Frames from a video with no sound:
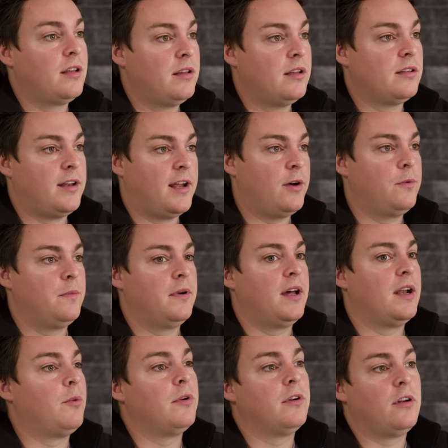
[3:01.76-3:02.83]
in this now
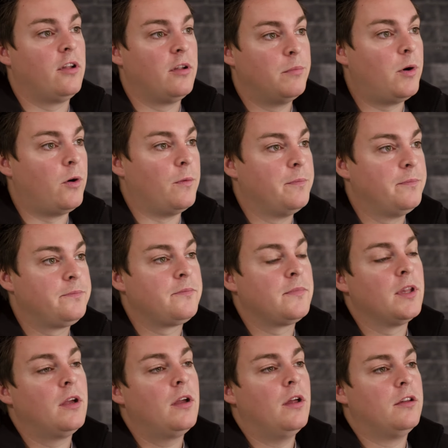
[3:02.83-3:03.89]
and I want to learn more.
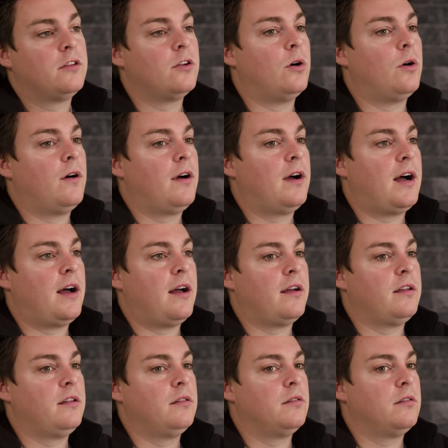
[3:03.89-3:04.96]
So
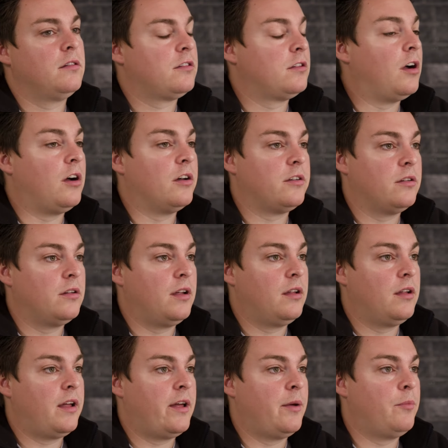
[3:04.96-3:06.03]
I started
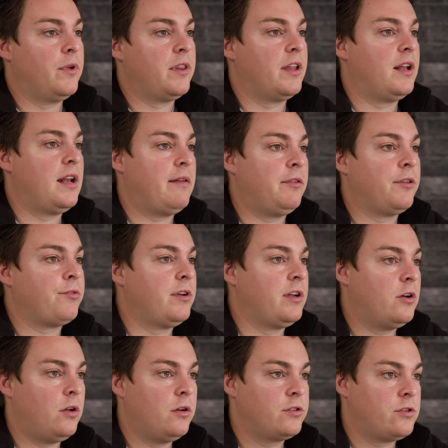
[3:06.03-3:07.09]
with a level 3
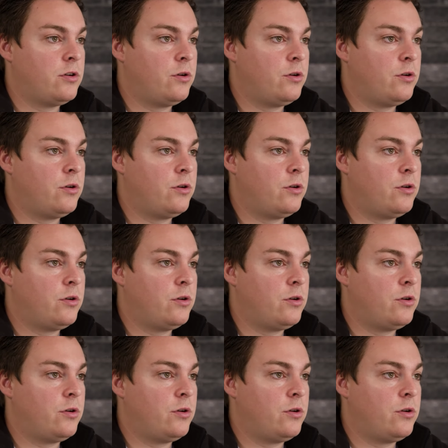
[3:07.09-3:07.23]
college